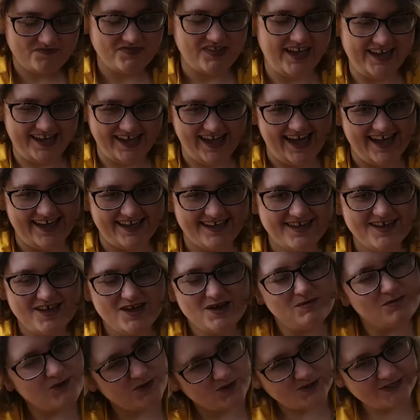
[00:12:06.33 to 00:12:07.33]
Okay,
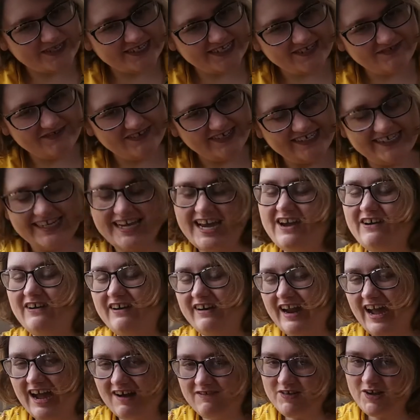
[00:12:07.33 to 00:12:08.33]
pause this video
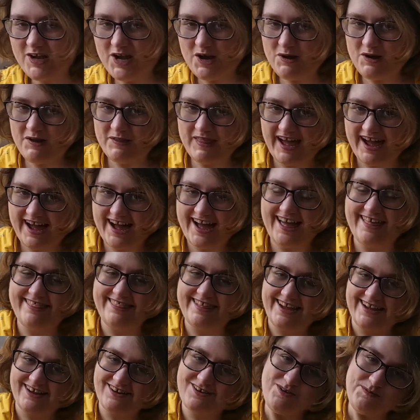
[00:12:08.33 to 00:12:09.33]
and have a go at that and
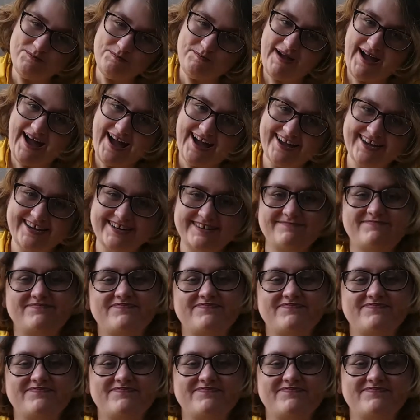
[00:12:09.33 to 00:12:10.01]
then come back.